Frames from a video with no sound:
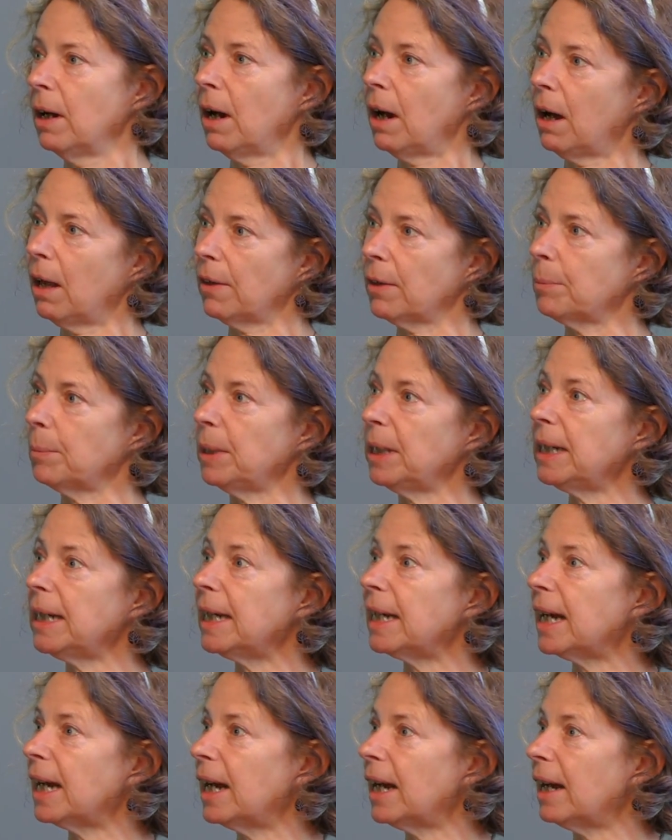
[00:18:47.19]
all the
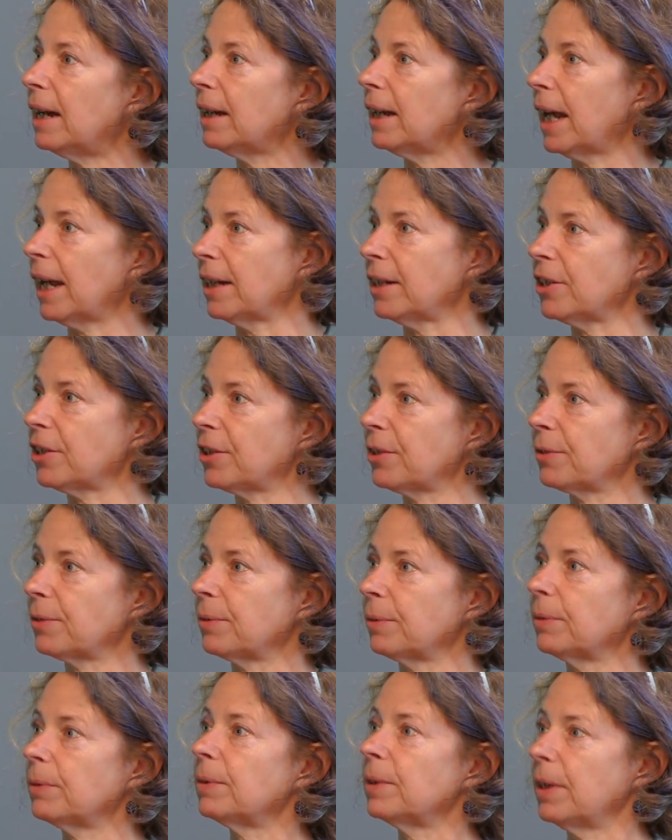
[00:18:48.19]
media, and
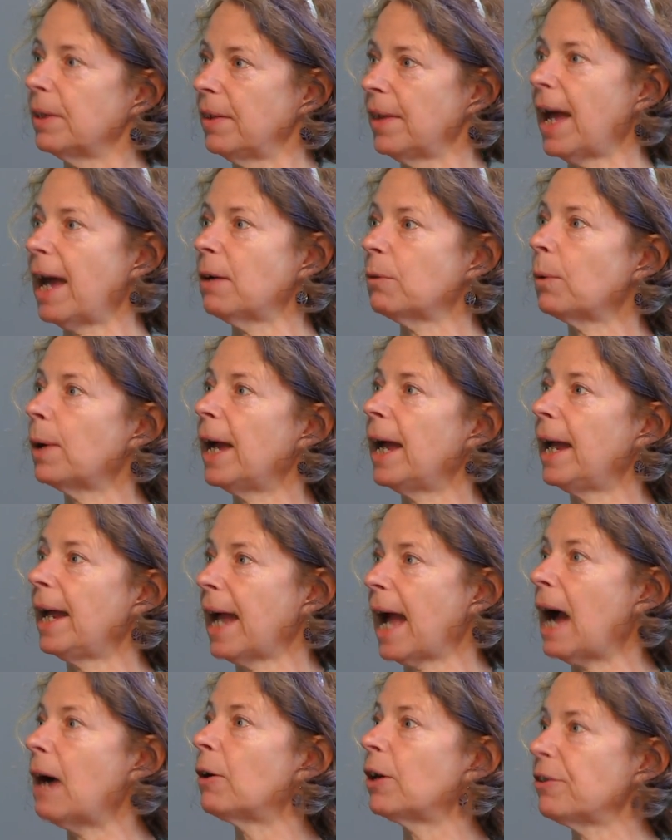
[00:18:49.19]
oh, yes, that way
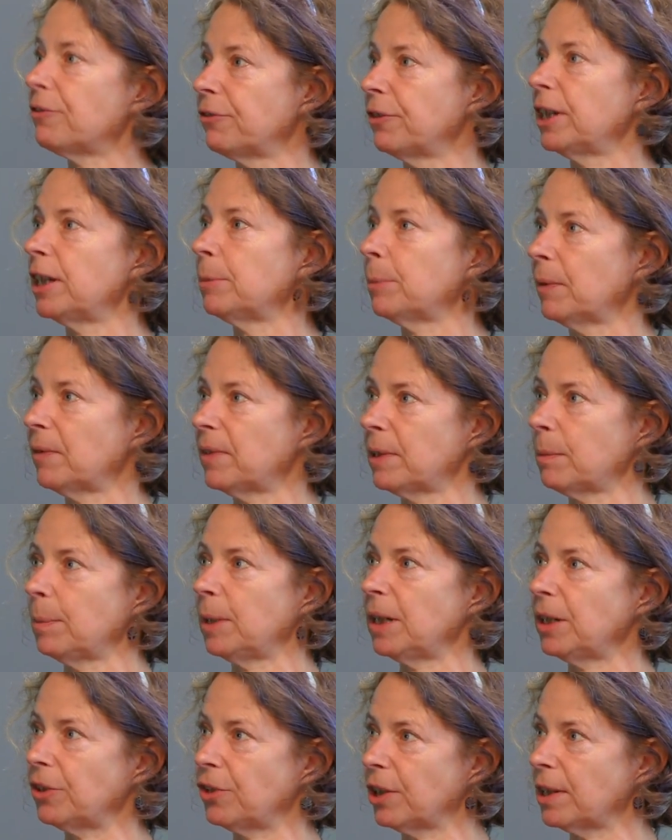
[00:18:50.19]
absolutely. our freedom of
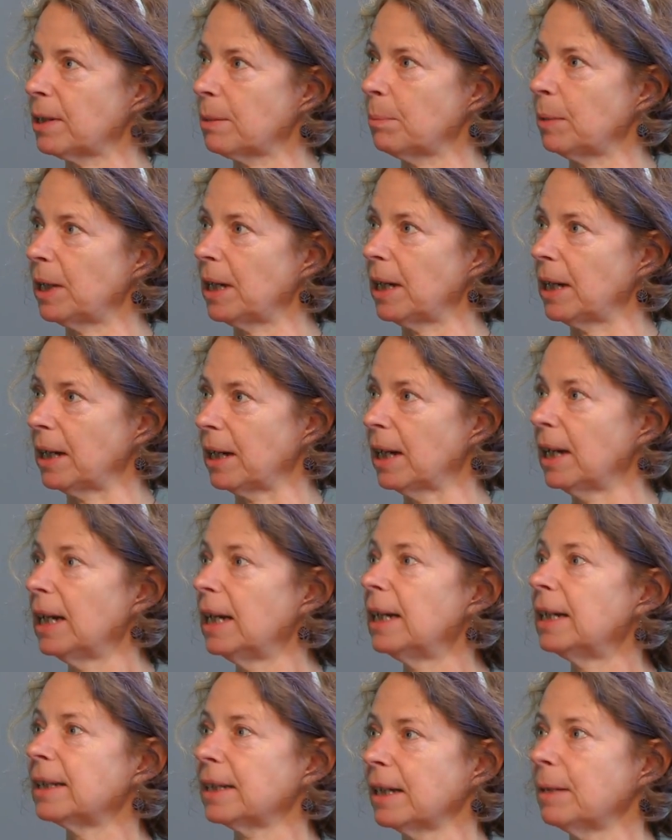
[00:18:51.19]
speech is being
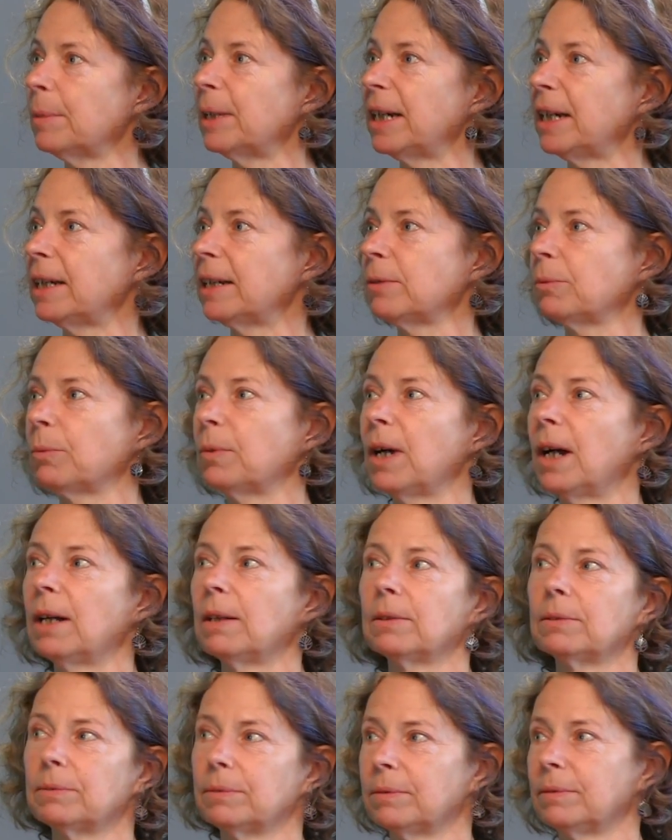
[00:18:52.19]
limited.
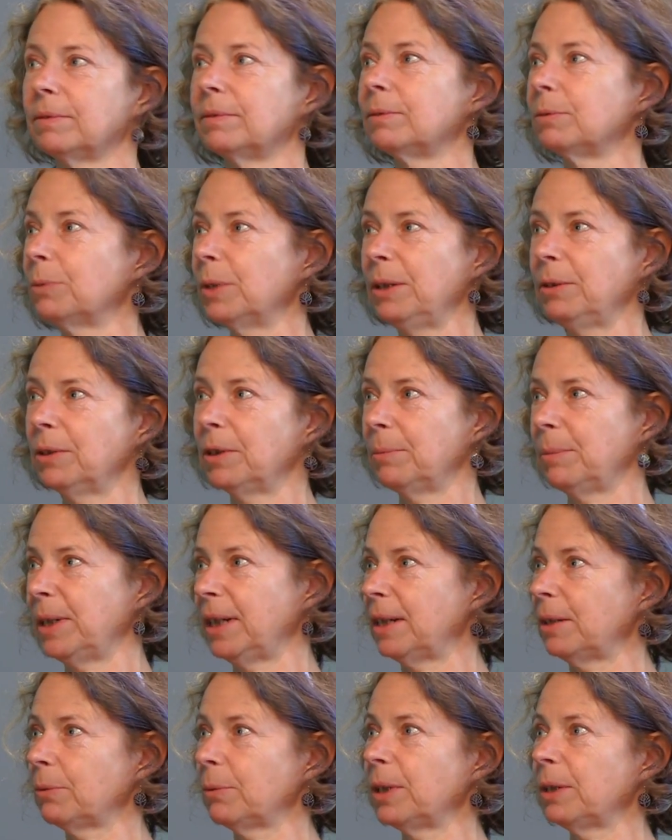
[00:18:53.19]
Well, we were,
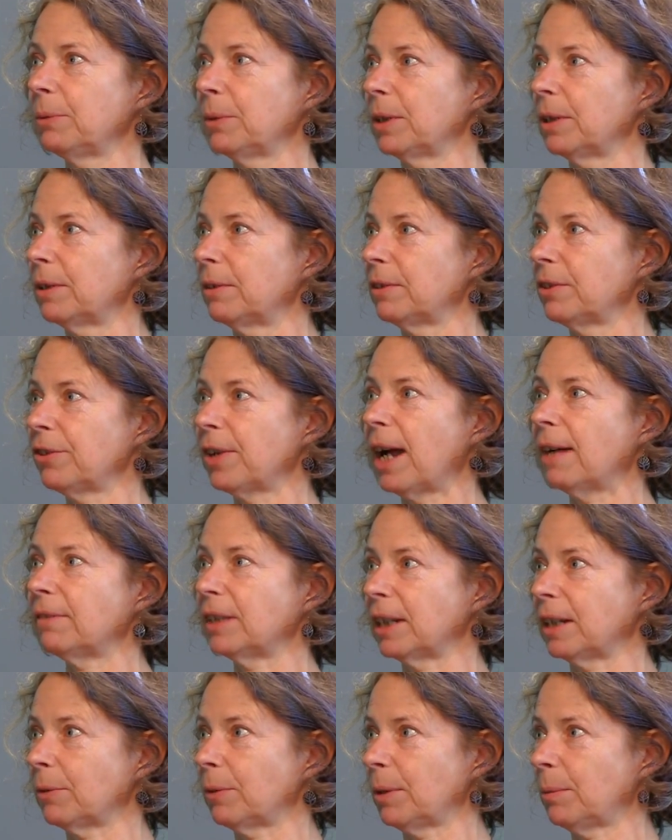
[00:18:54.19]
meet, we were
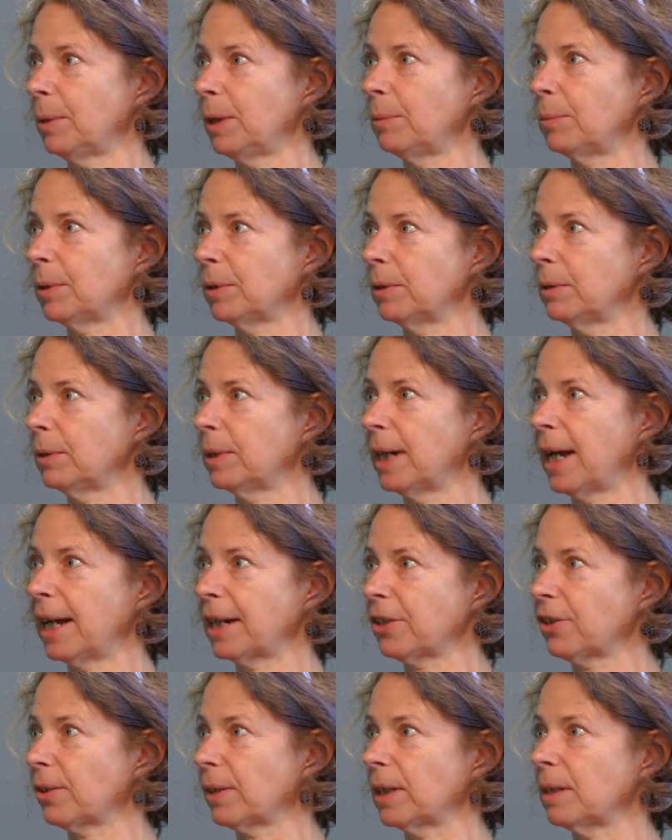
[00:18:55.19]
traveling with people who had
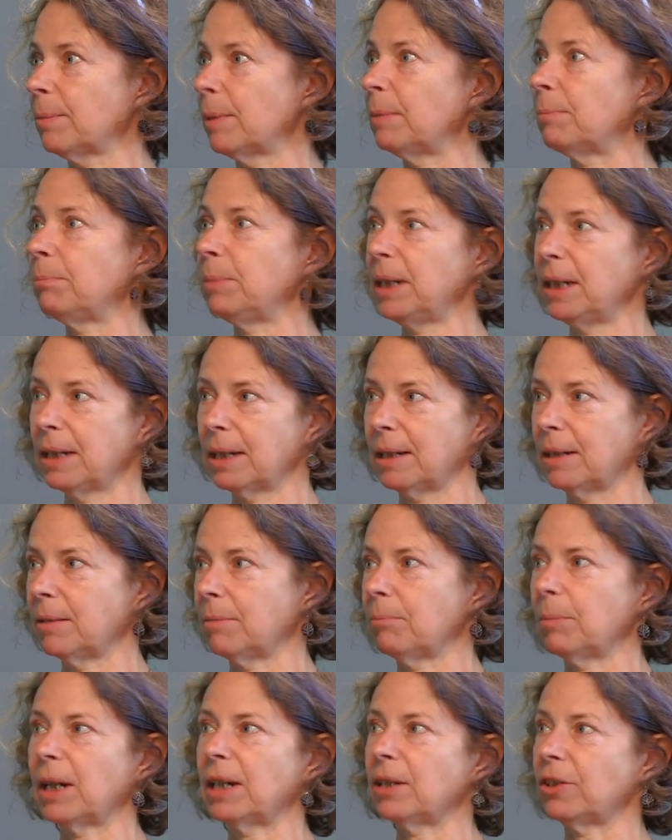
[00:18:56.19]
actually been
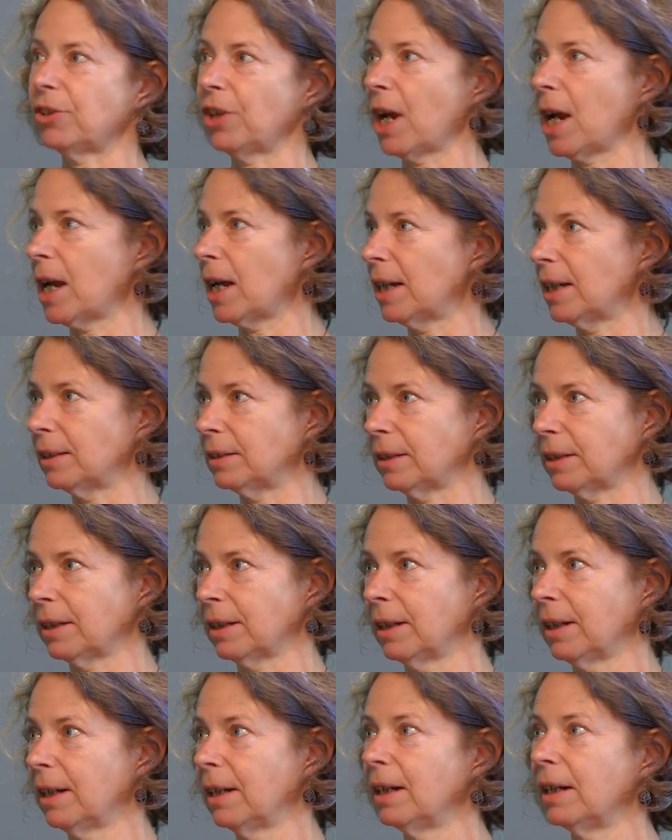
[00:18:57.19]
beaten, been jailed,
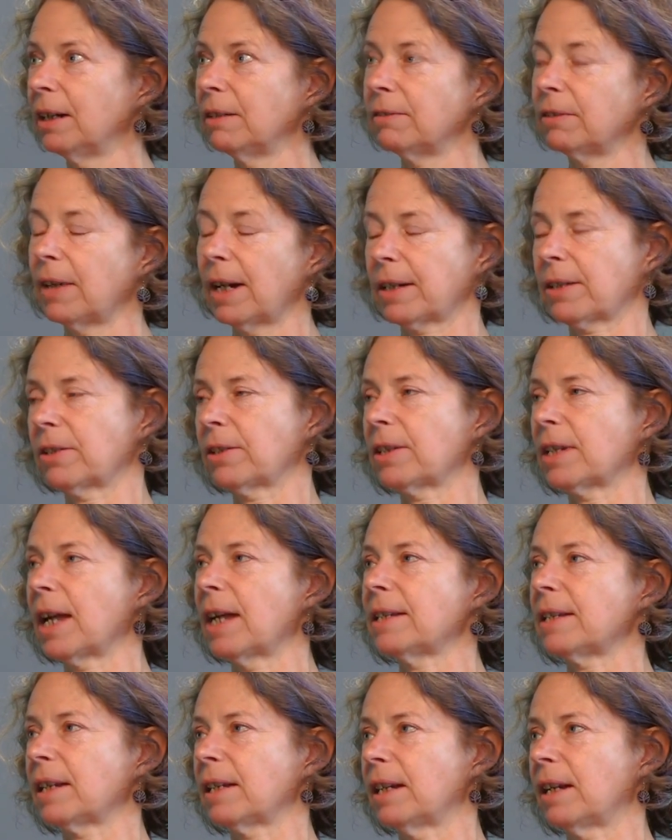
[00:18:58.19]
for
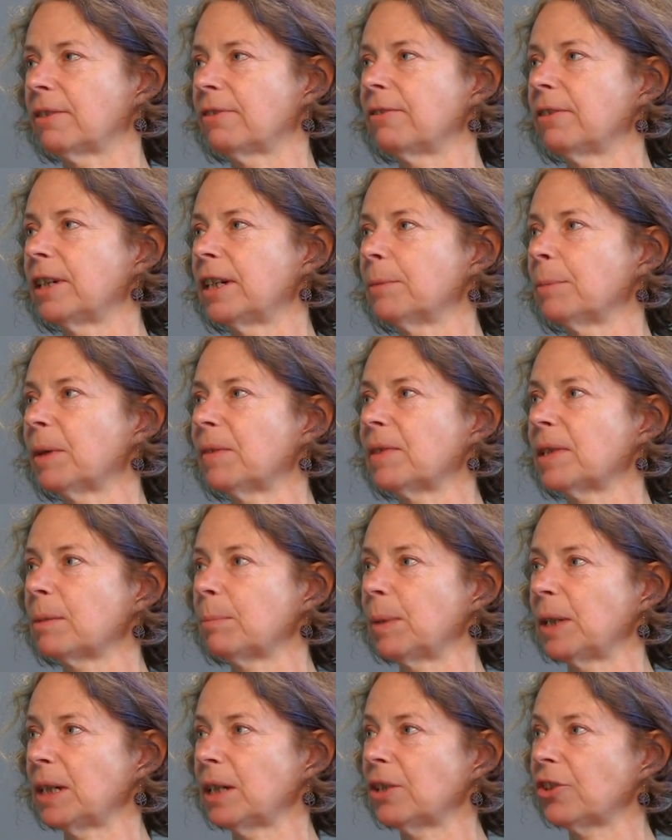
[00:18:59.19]
exercising their freedom of
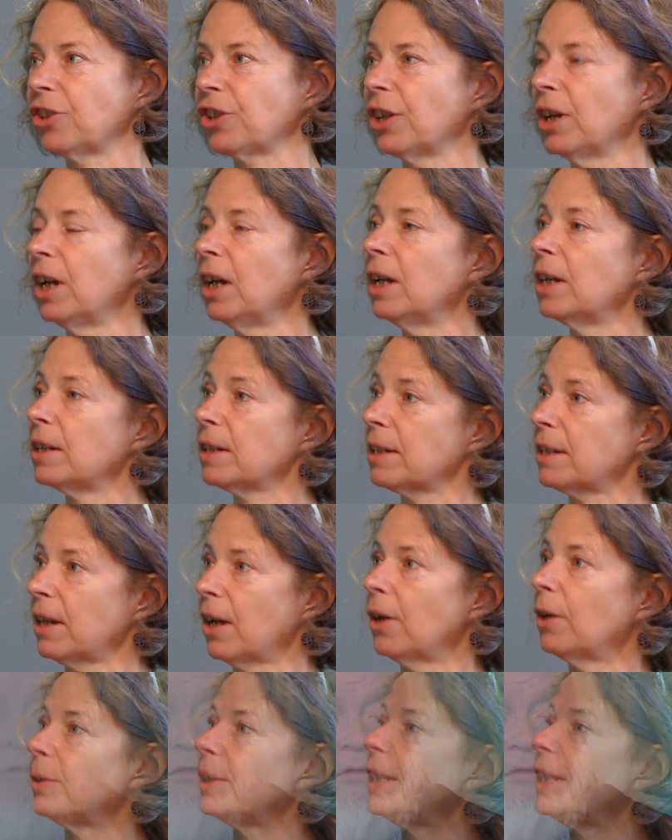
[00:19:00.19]
speech. So, there,